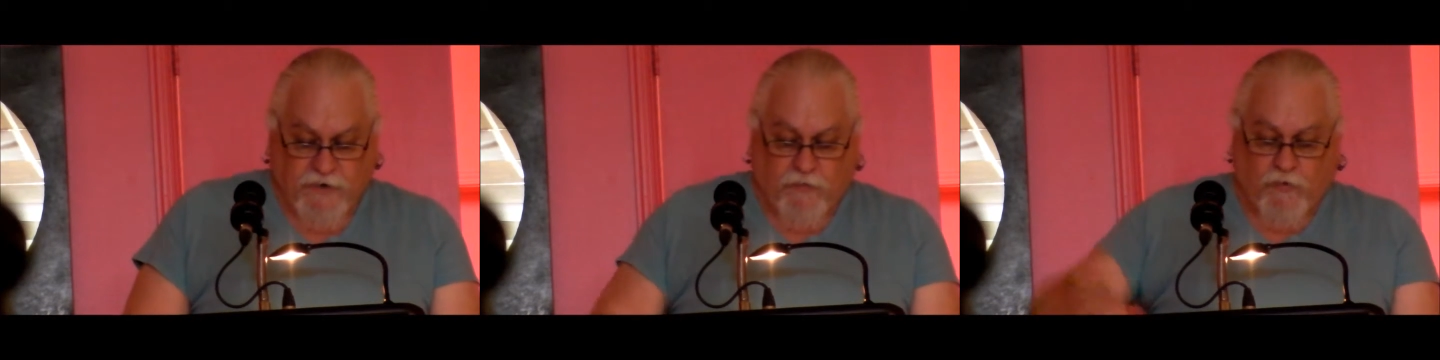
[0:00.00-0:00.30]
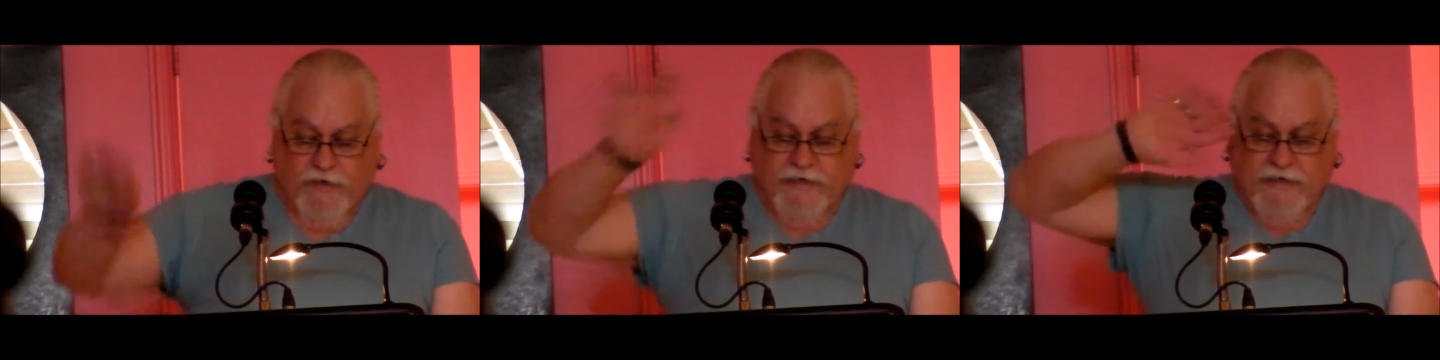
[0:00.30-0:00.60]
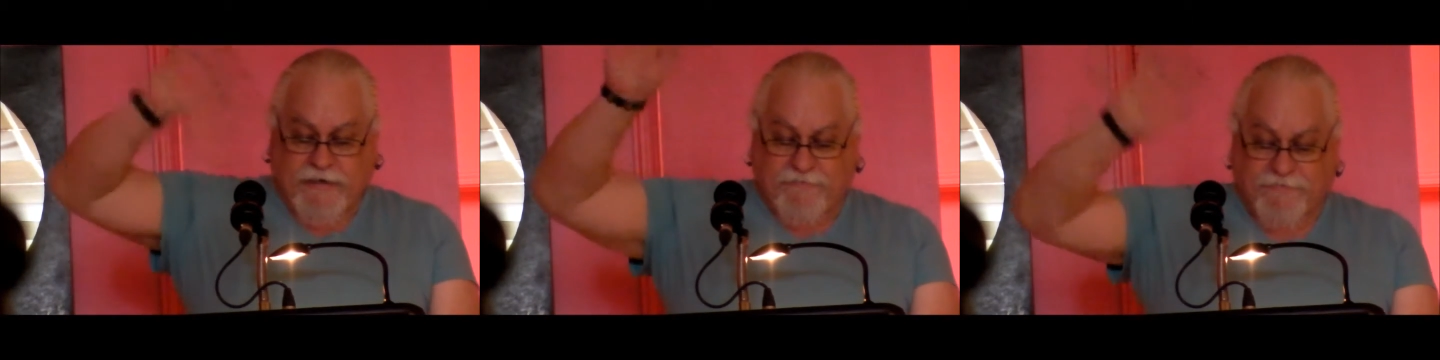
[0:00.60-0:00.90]

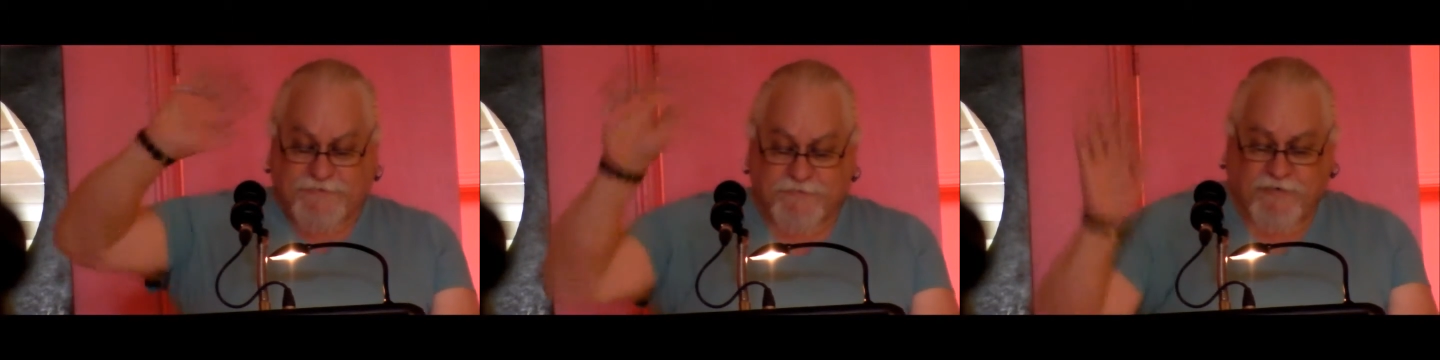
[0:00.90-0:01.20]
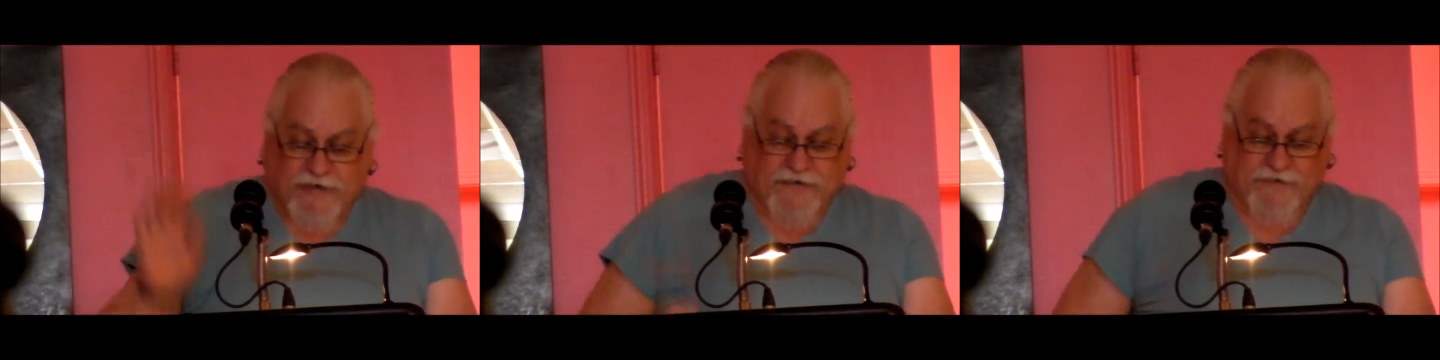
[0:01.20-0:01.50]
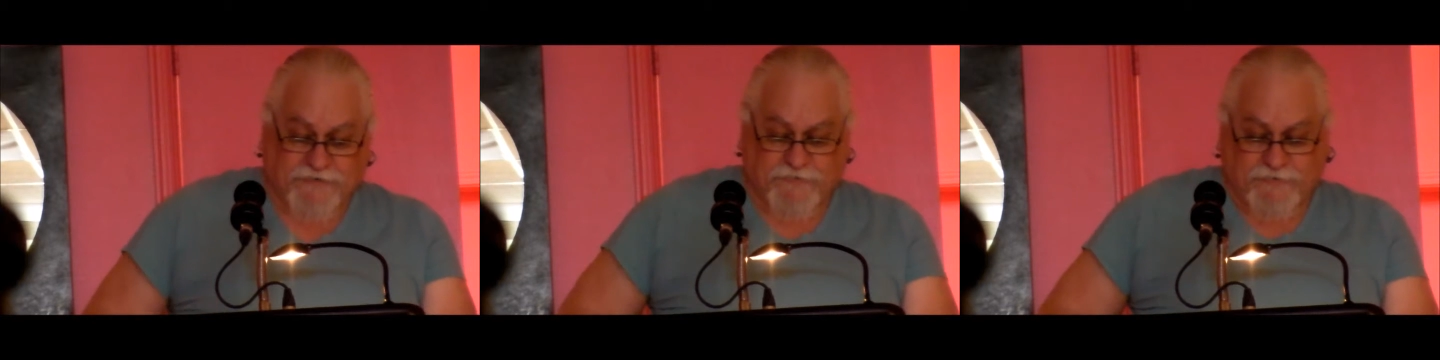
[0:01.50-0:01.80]
wave and
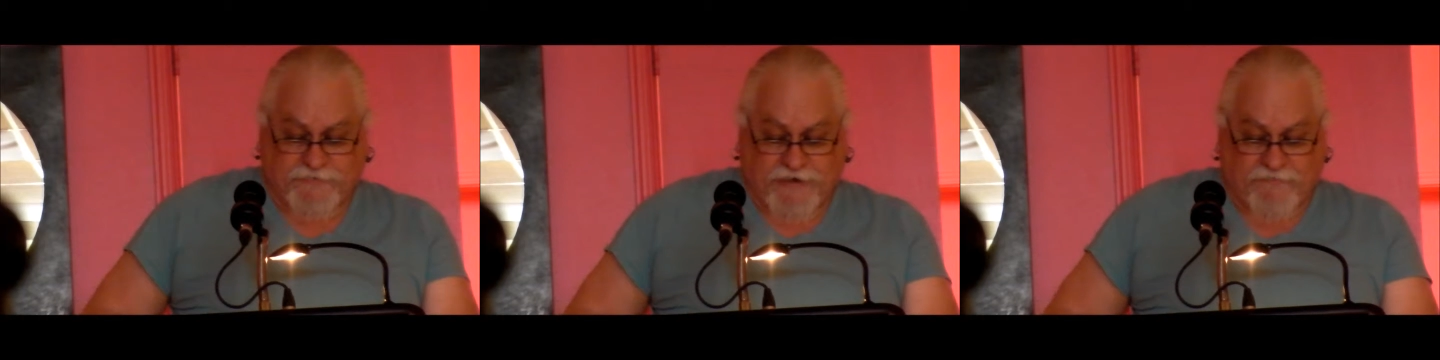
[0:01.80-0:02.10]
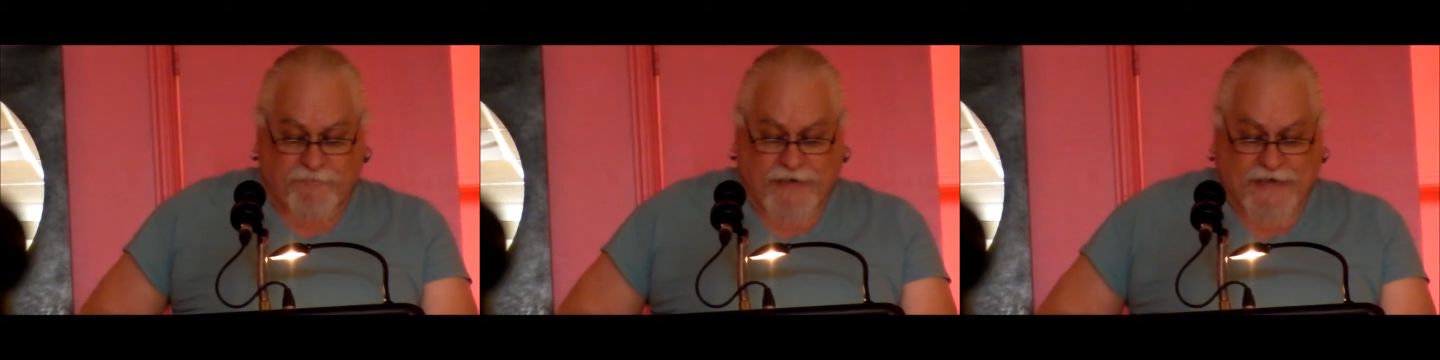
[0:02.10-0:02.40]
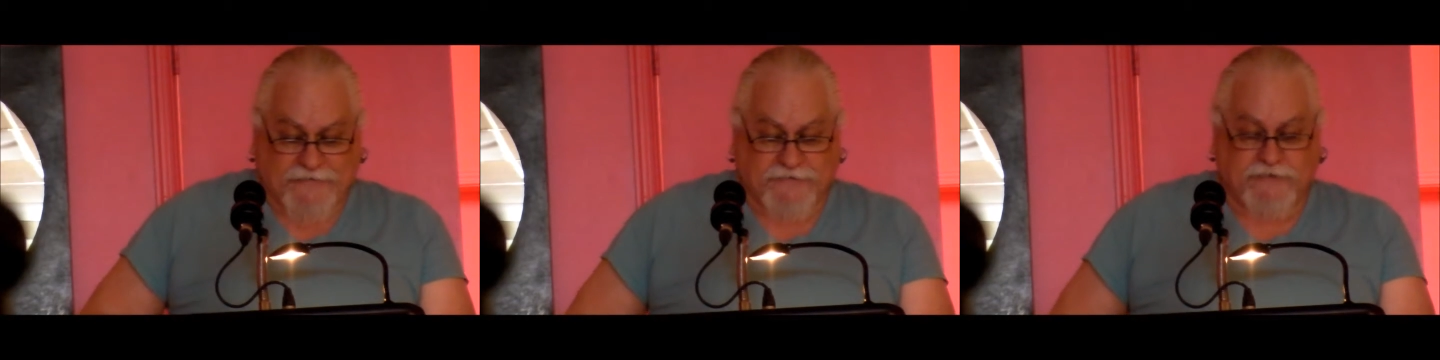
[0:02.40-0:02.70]
smile as we drive
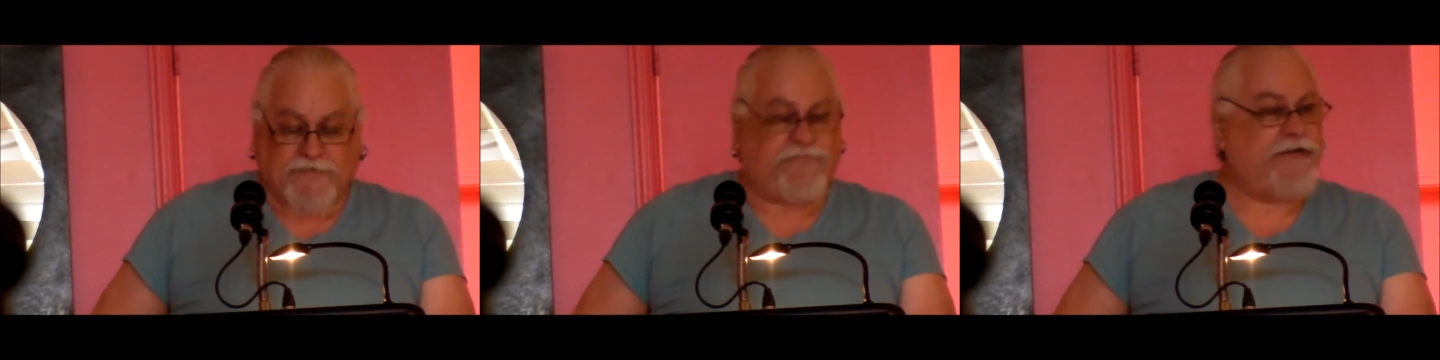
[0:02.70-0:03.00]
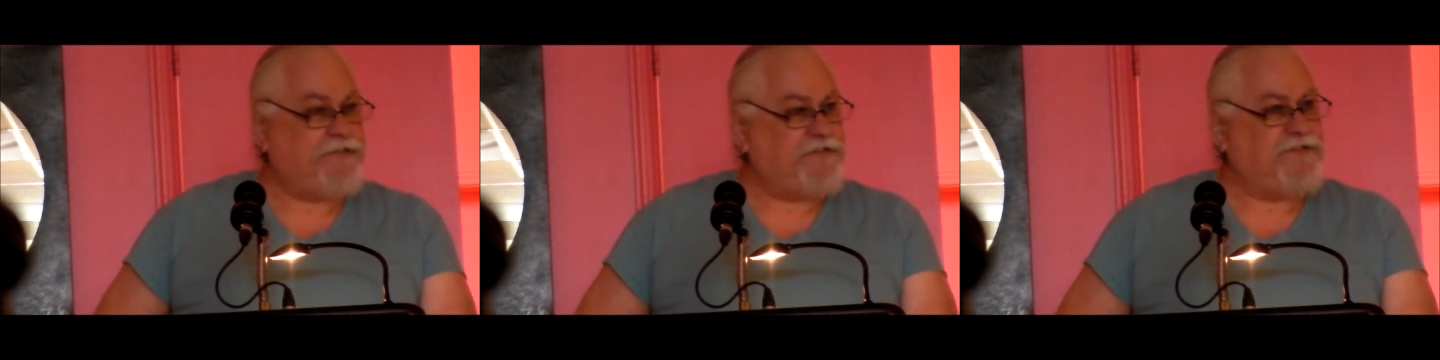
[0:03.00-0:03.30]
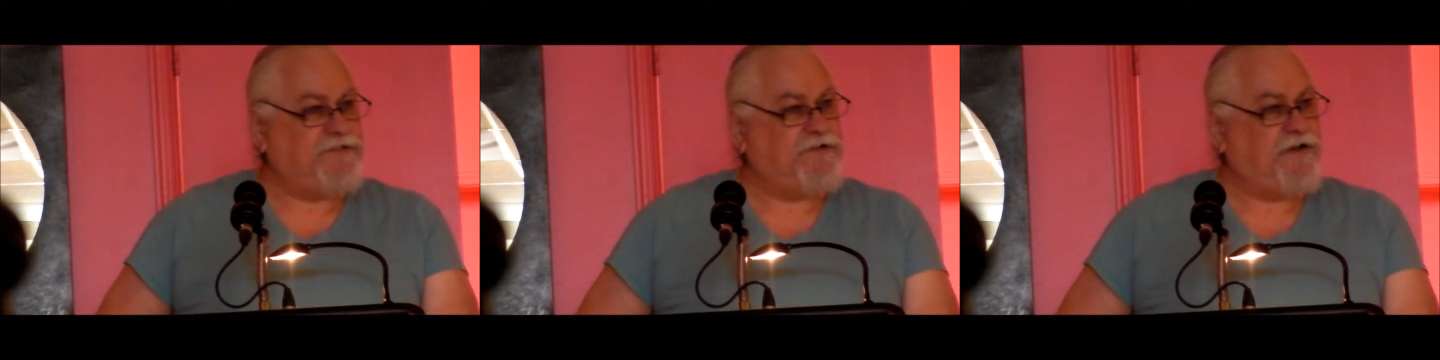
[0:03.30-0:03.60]
past, invite us to
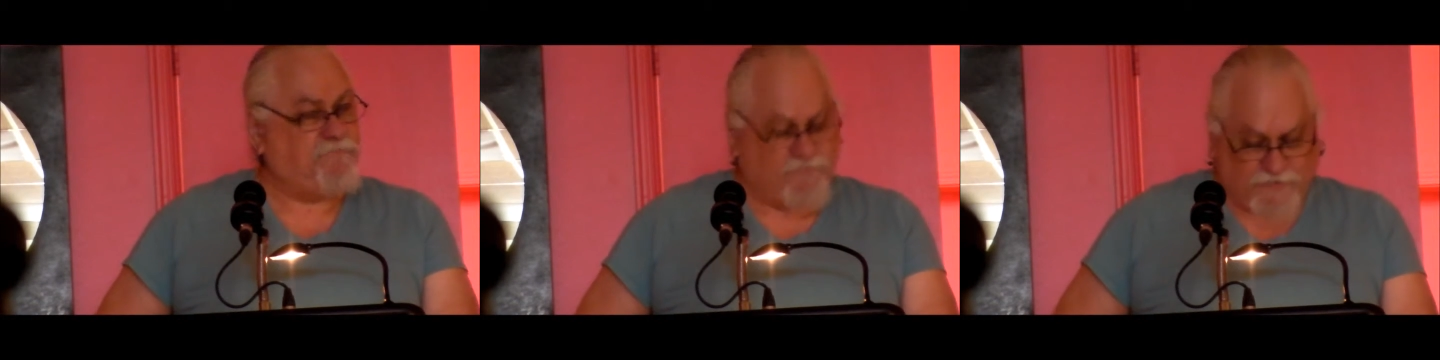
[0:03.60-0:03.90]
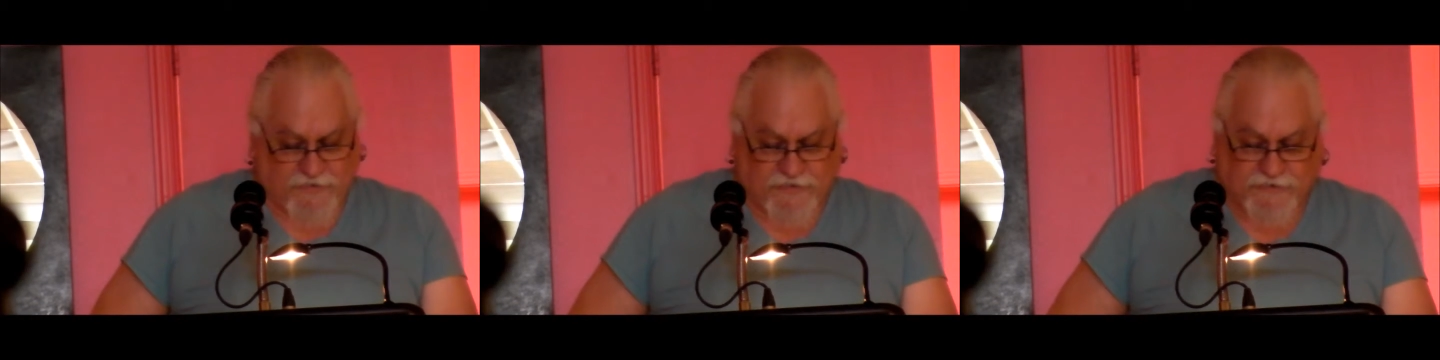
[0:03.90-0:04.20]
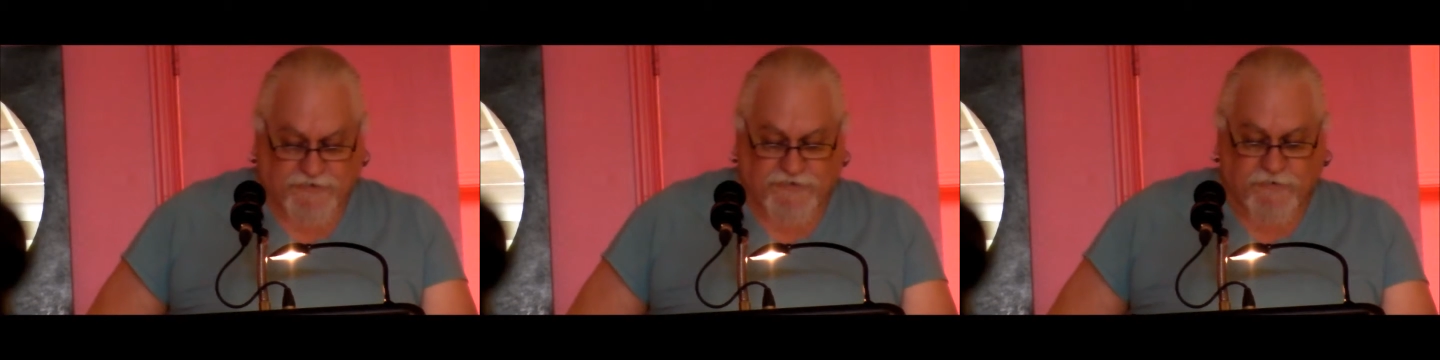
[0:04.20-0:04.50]
stop for lunch.